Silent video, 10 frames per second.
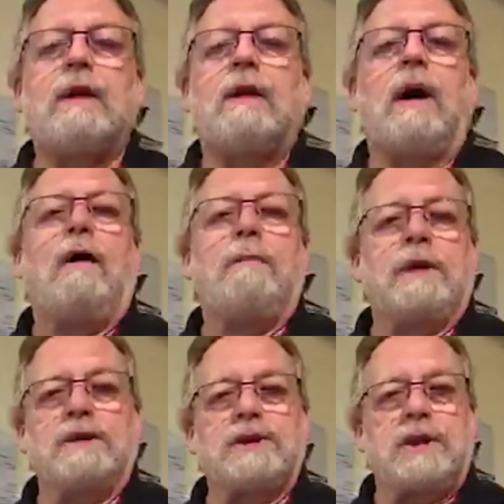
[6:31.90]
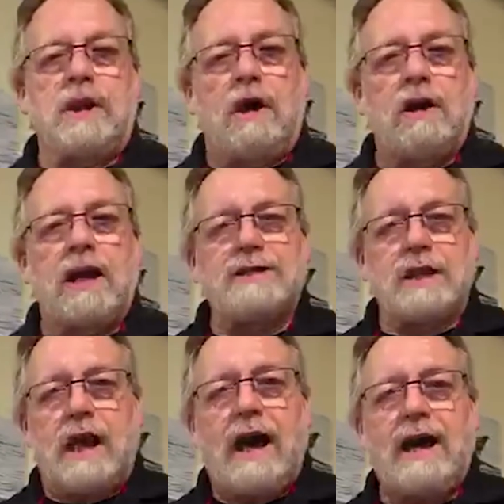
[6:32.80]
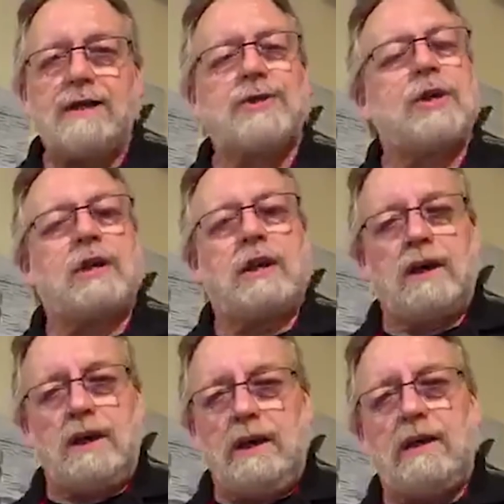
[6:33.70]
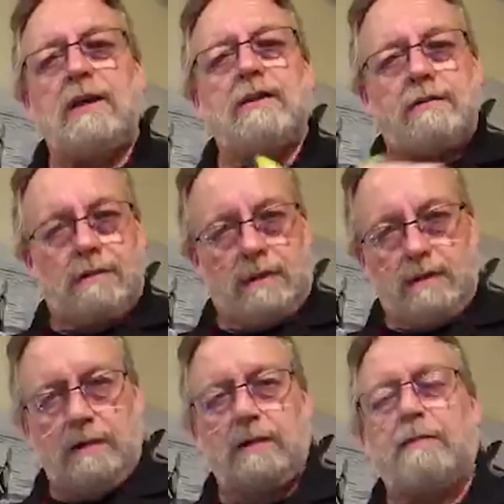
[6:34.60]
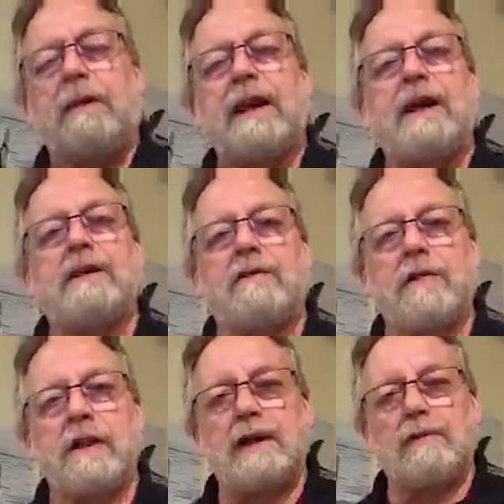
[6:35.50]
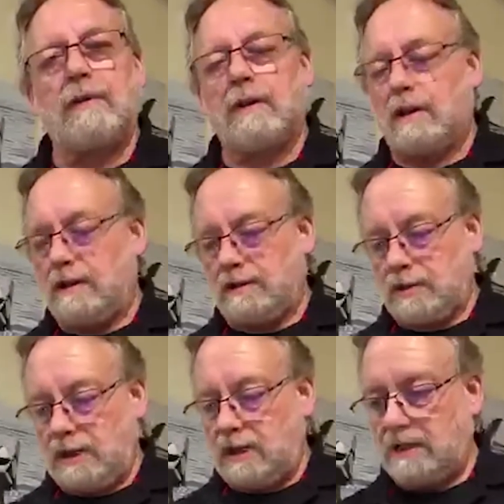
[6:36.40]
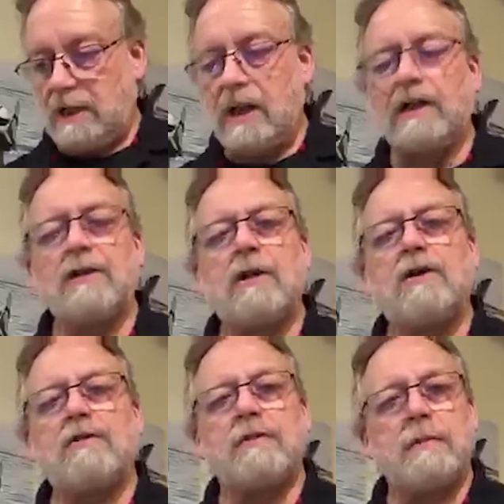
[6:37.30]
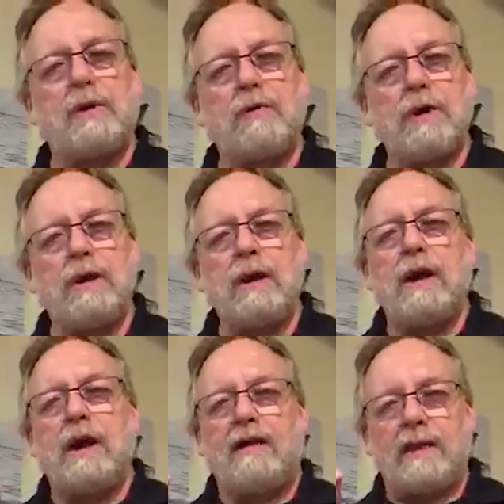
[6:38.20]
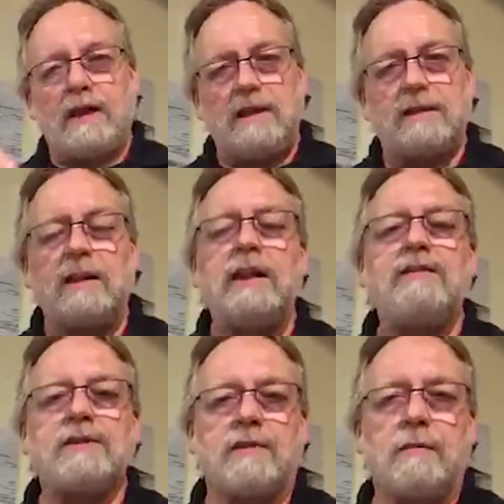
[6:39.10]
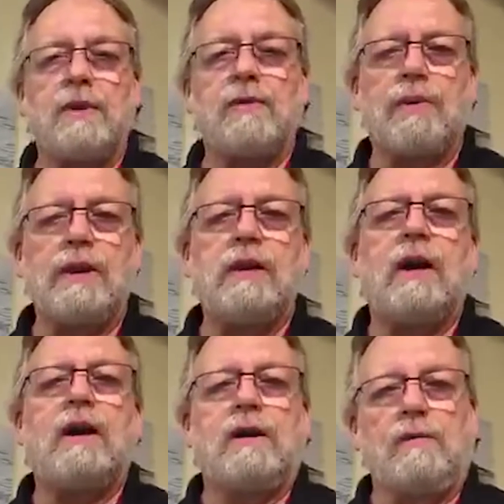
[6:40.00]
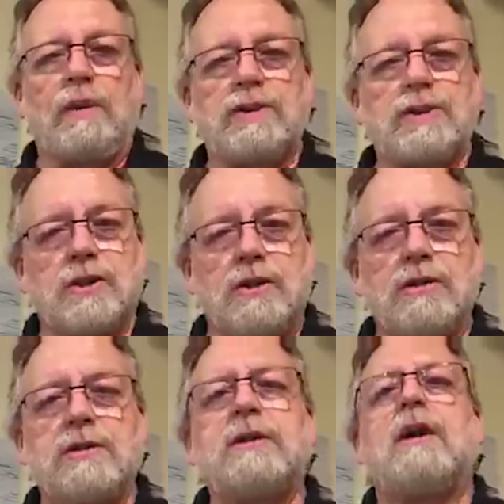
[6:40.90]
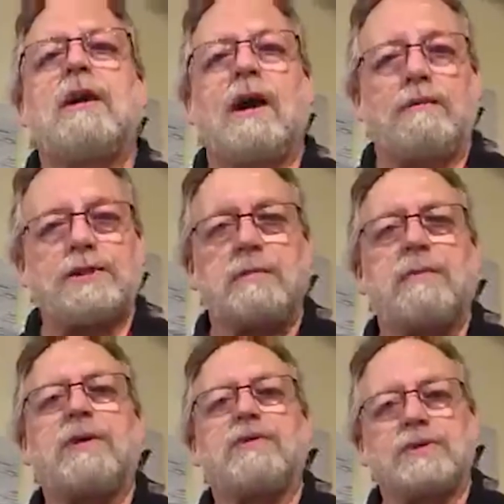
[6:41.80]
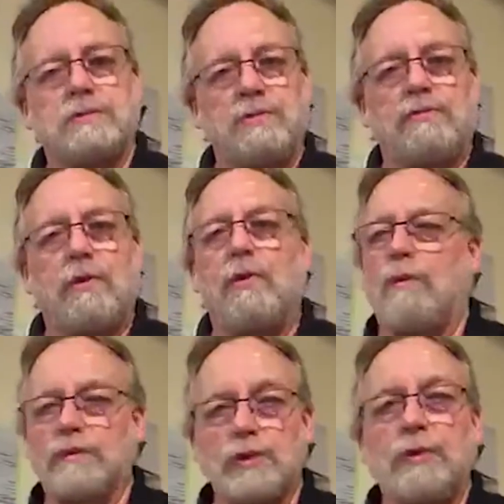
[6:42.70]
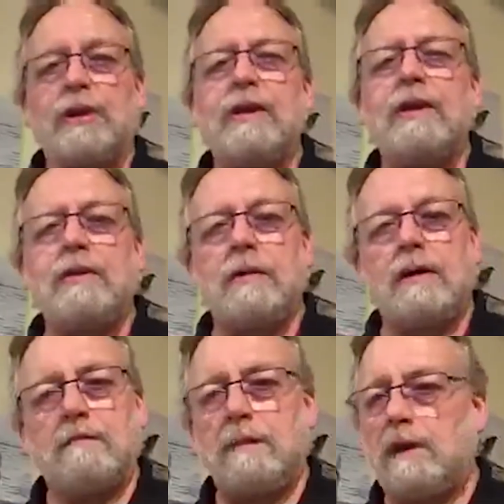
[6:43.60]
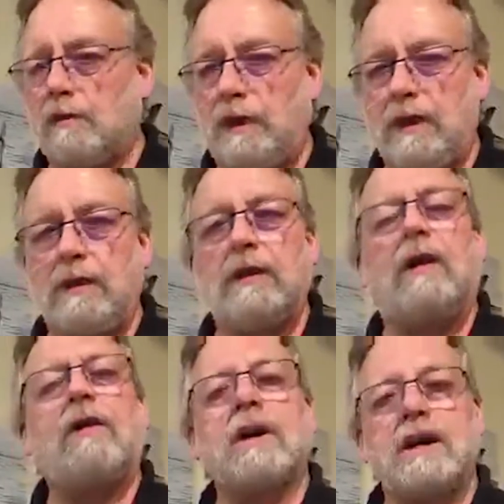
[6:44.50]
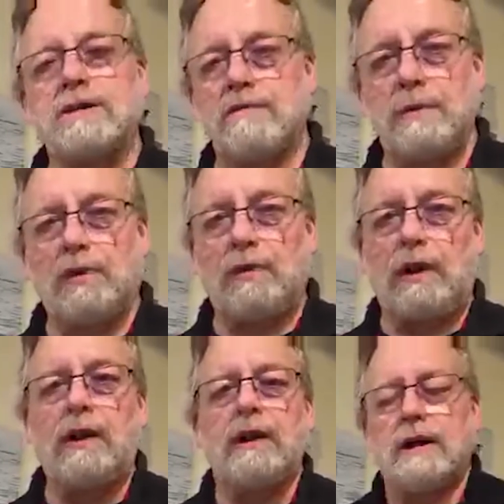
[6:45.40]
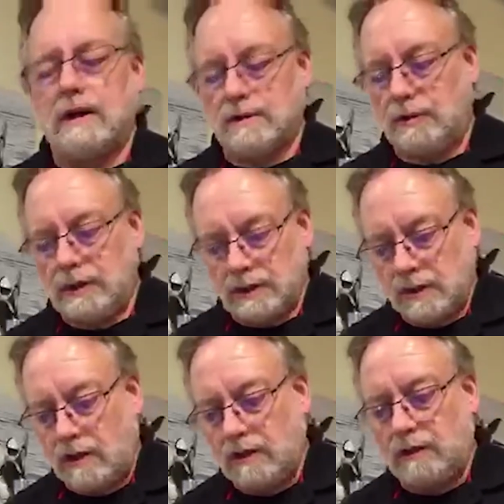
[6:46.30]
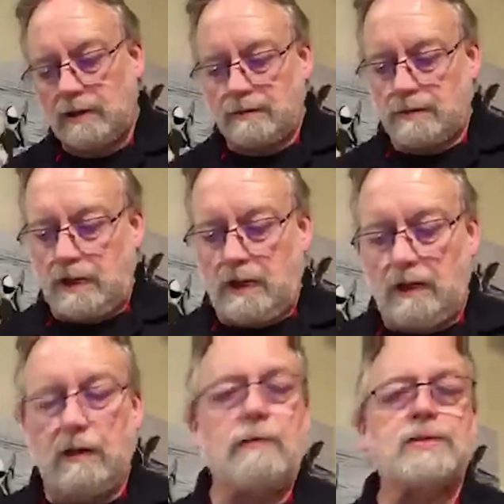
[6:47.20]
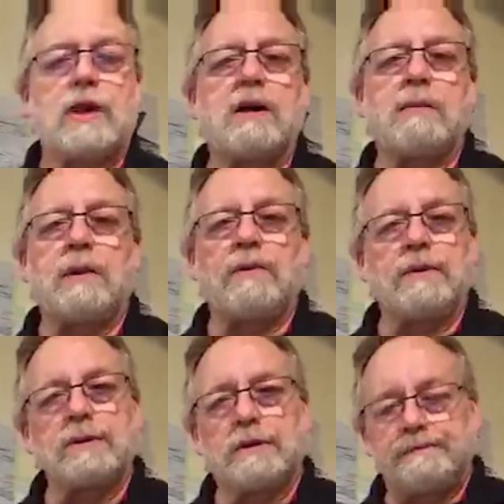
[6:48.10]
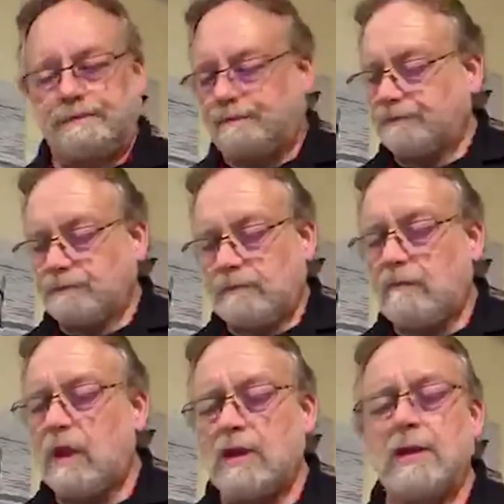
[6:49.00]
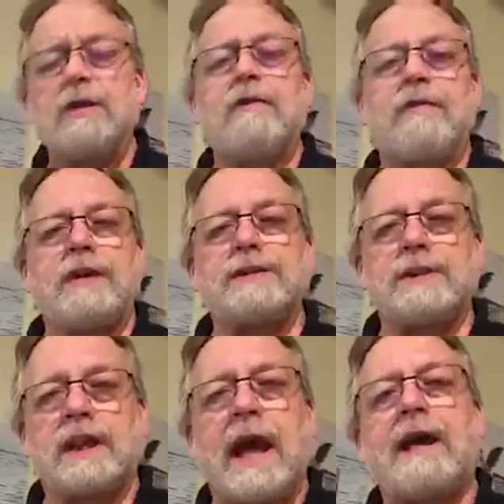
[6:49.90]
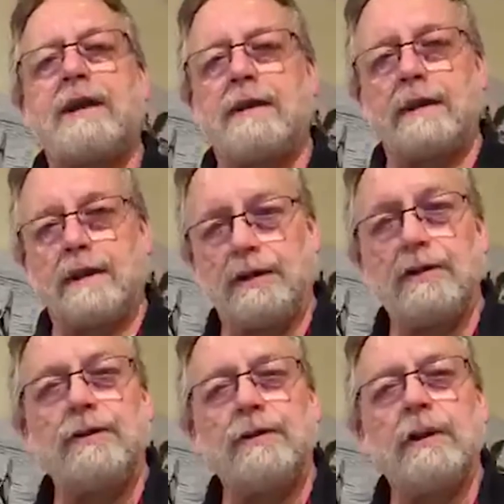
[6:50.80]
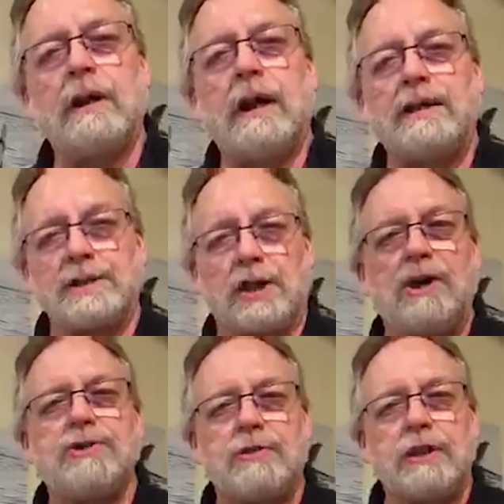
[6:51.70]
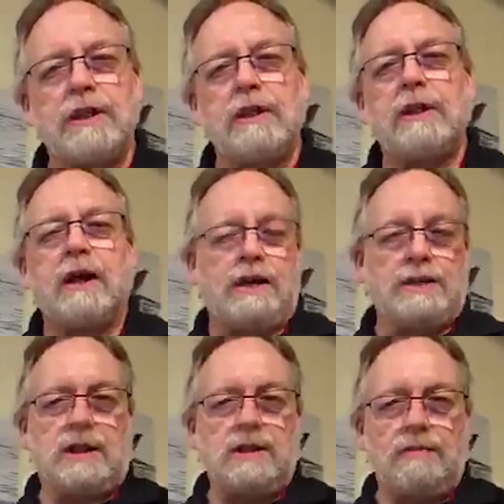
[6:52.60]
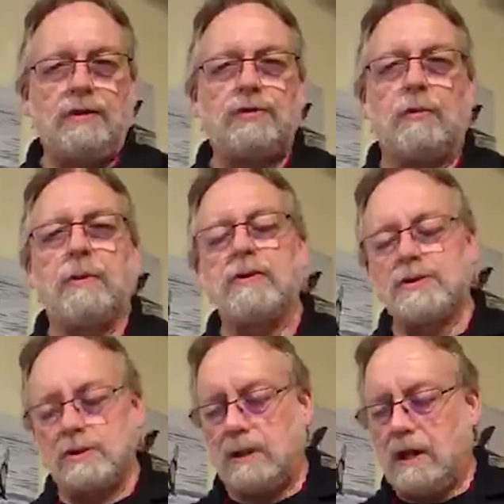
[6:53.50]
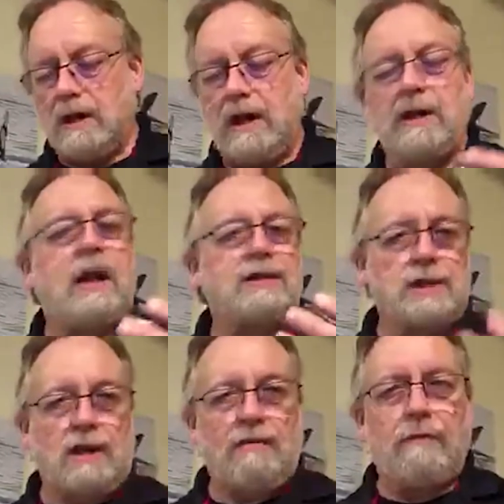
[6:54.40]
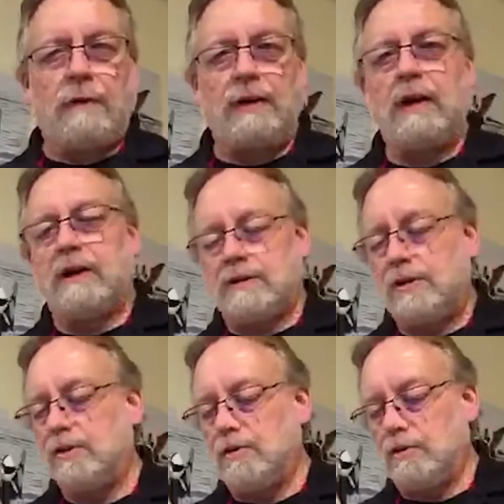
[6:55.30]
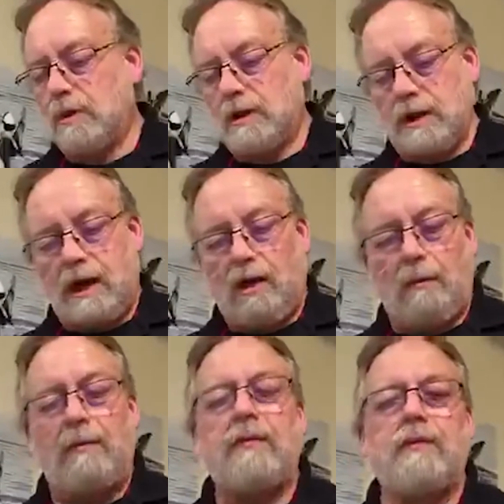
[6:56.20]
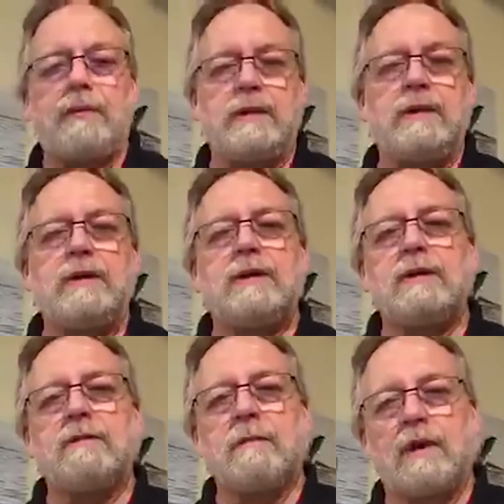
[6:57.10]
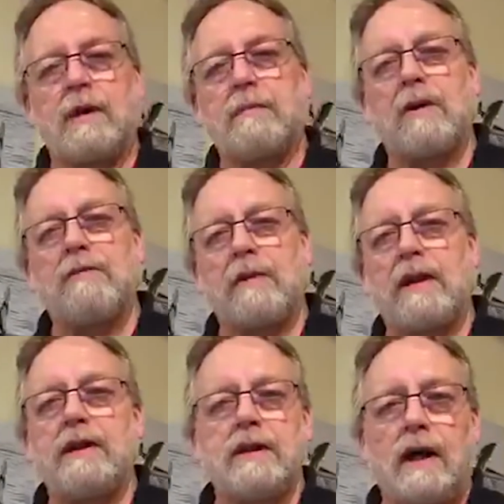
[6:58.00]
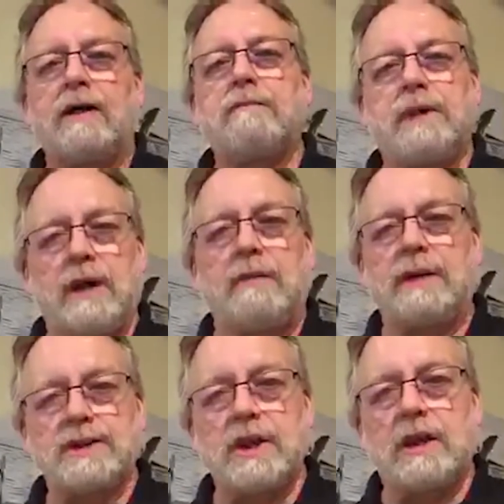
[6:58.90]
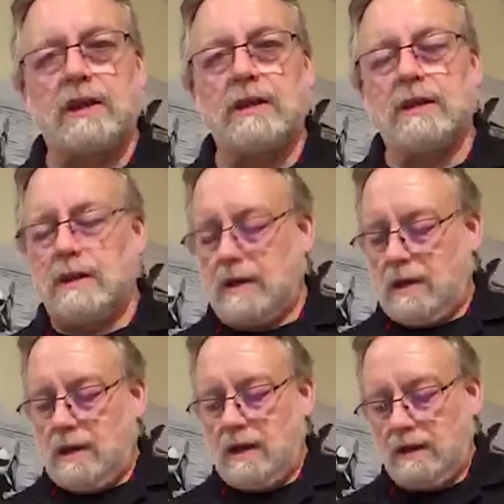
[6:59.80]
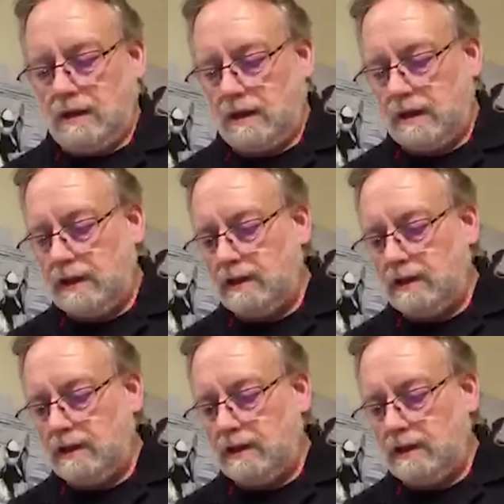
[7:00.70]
because the young, as they hatch, eat the plant of the nectar. So they take the nectar out of the milkweed and they eat the leaves of the milkweed, in which turn helps them produce to move forward. So we need milkweed, all kinds of milkweed. So in this article I was reading here and I was talking about, there's a ton of things that Canada can do as a country, as an individual person, and as a government to help the monarch butterfly not become extinct. And we'll